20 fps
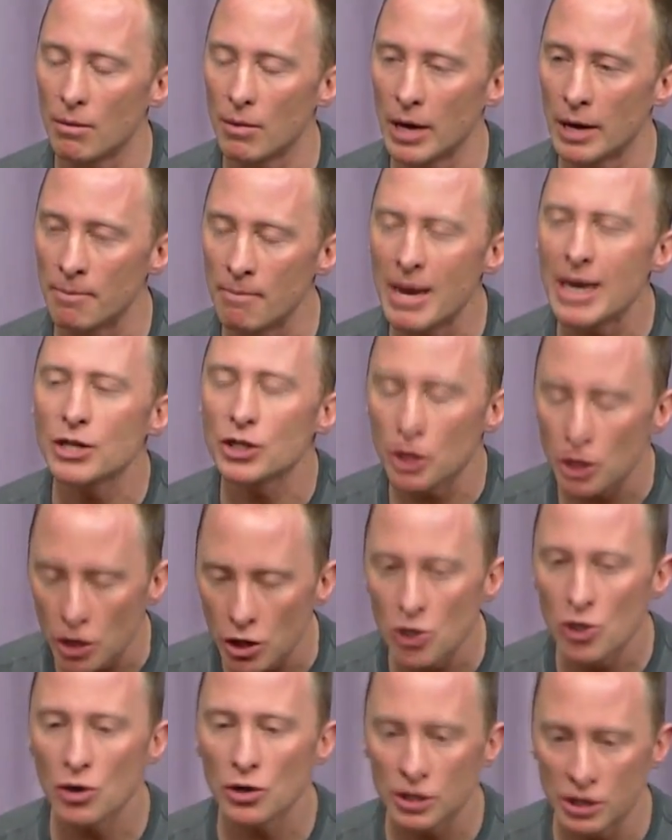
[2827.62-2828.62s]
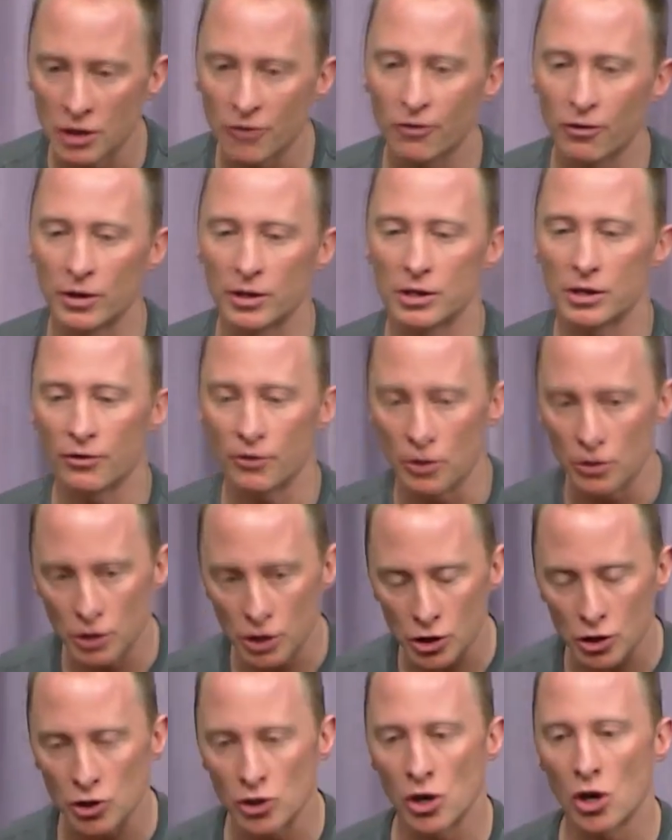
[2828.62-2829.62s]
It makes a huge difference if you
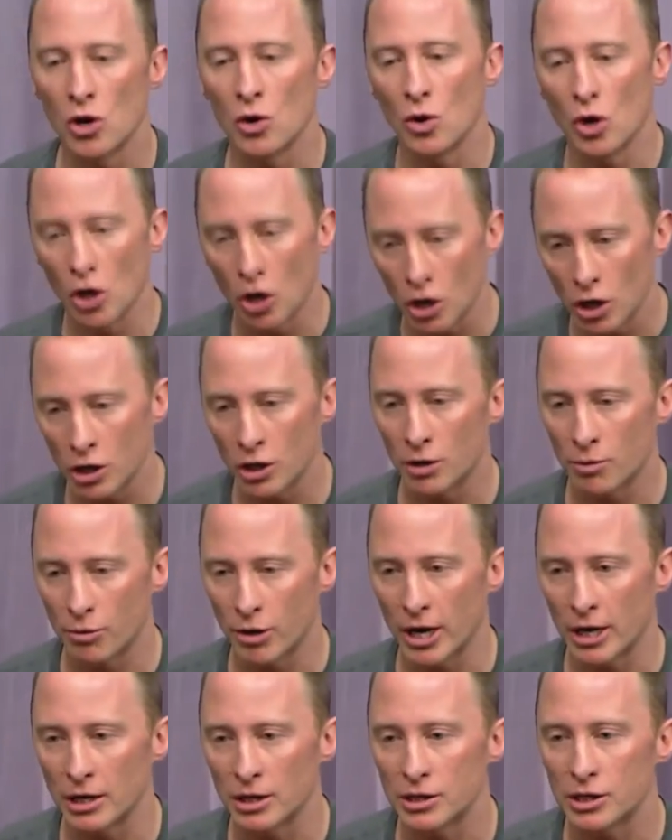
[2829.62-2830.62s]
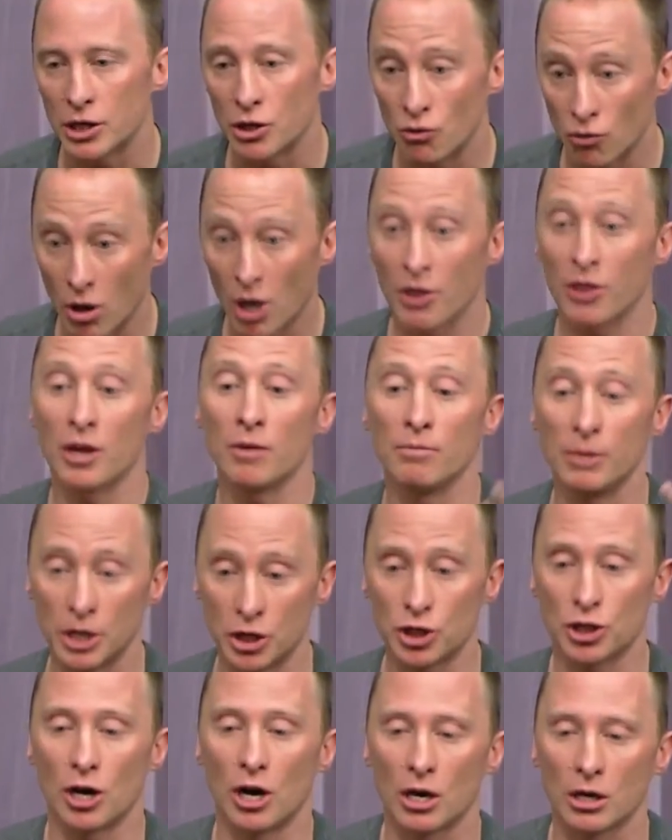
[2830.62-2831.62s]
just know early in the pregnancy rather than be
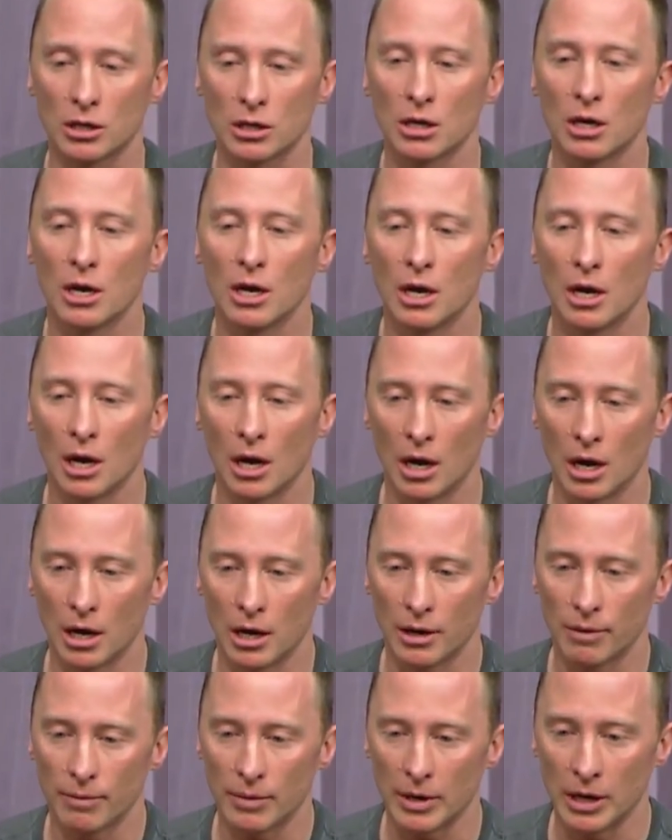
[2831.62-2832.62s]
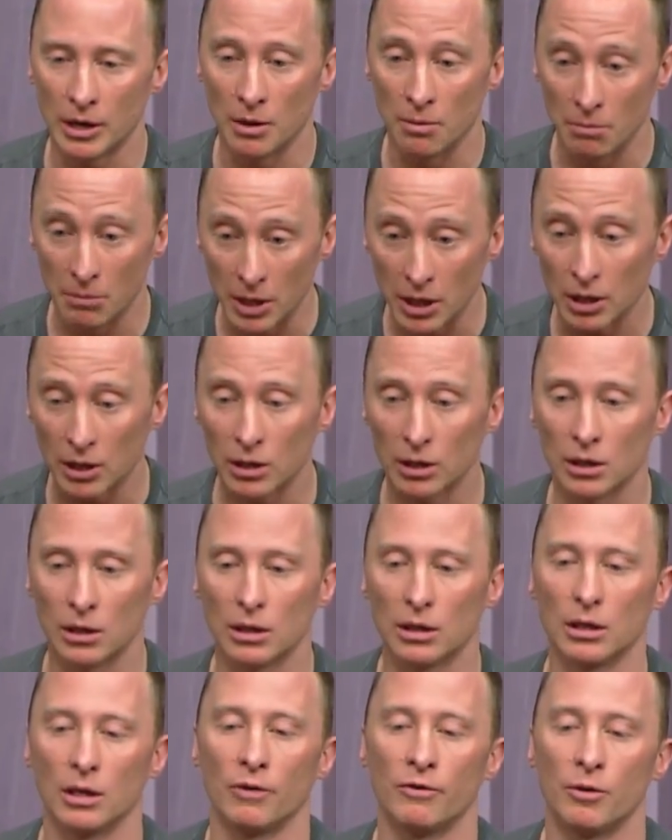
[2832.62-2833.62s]
shocked in the
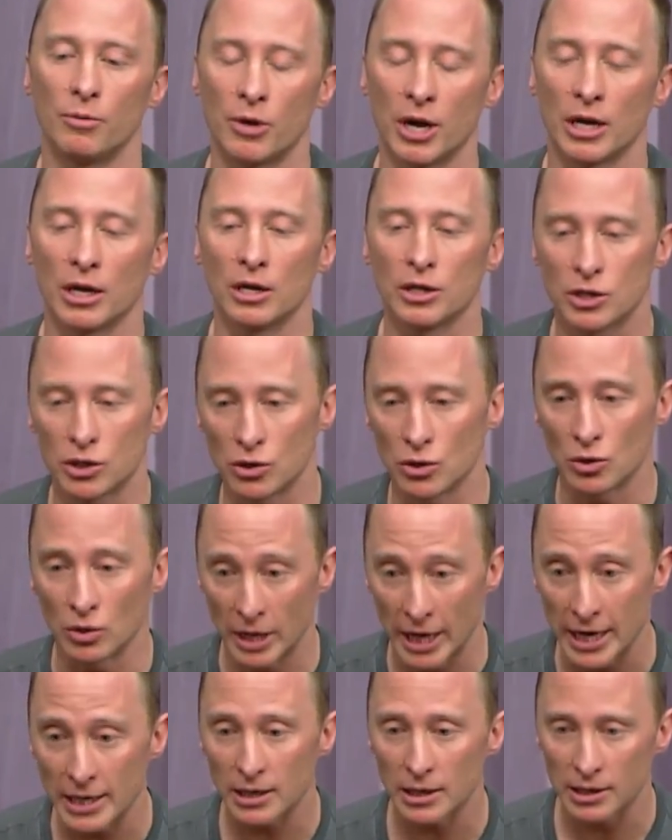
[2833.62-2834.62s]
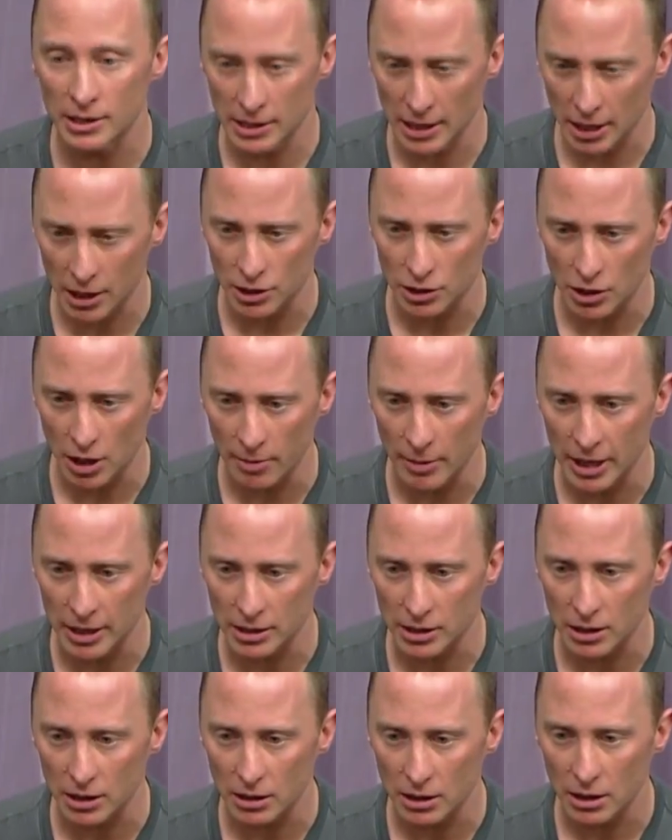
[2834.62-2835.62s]
middle of the pregnancy or late in the second
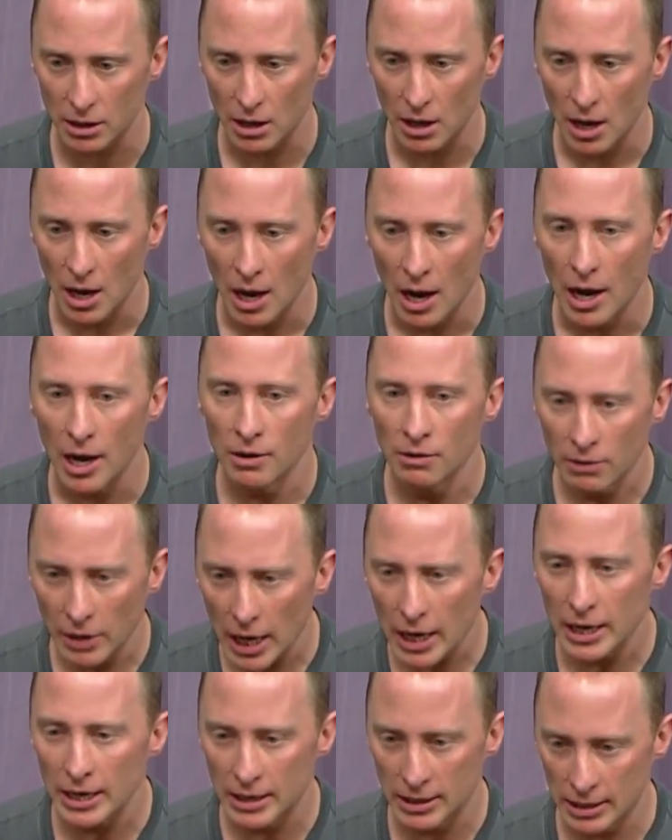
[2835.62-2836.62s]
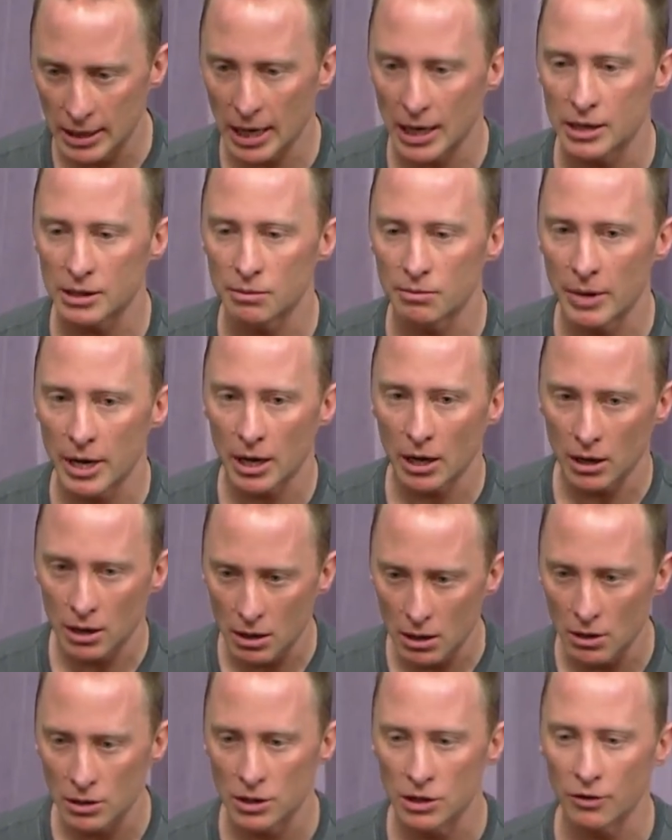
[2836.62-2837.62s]
trimester. It really does make a
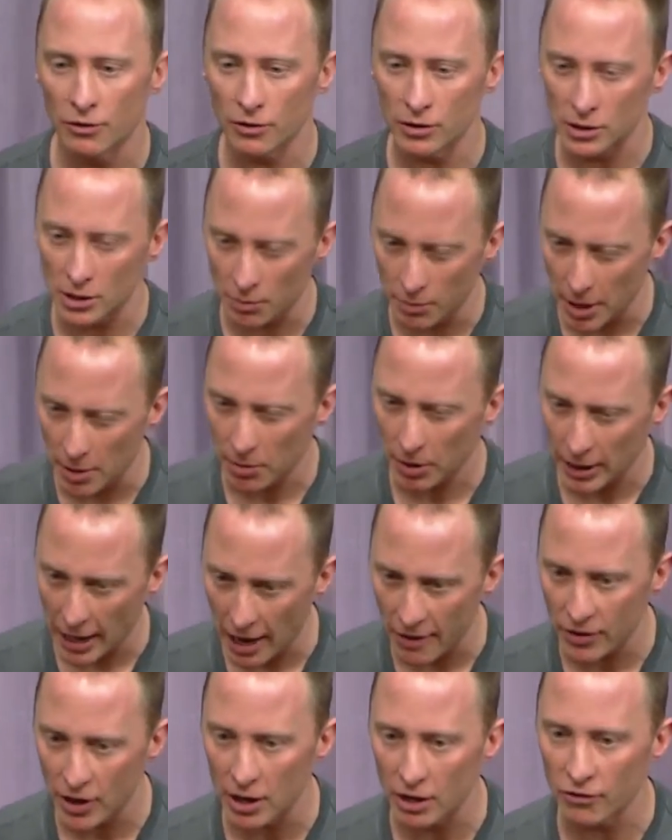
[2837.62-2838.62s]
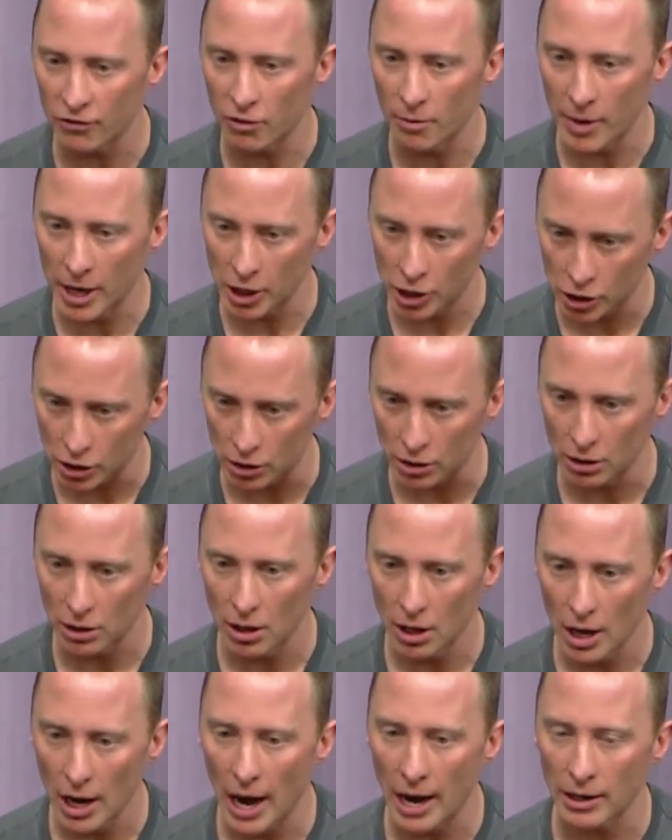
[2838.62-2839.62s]
huge difference that people have that information
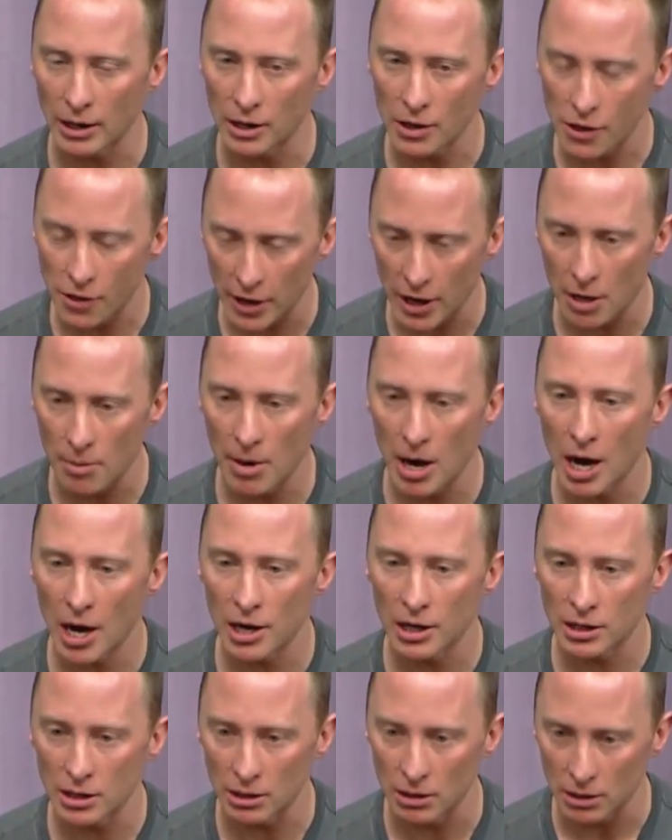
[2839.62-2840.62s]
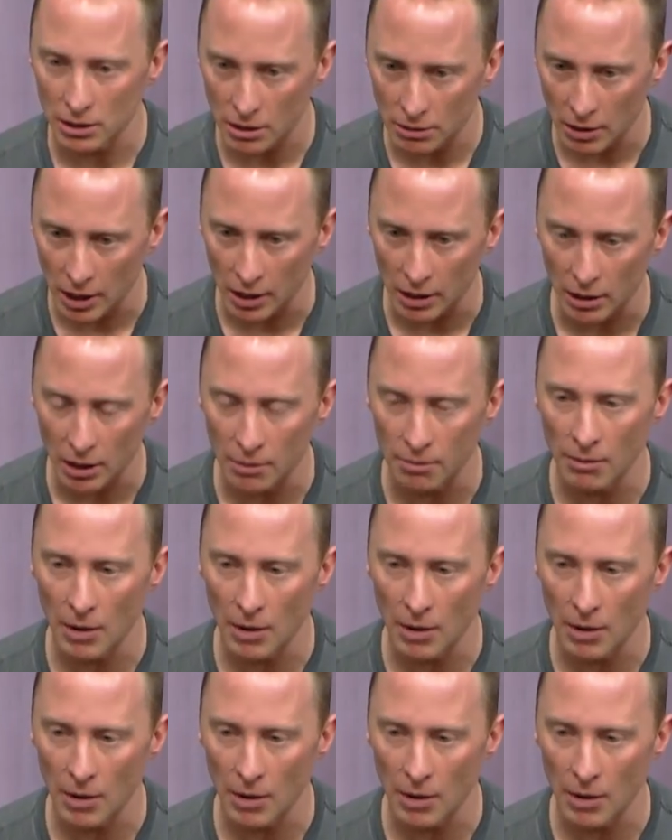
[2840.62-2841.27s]
and can think about it and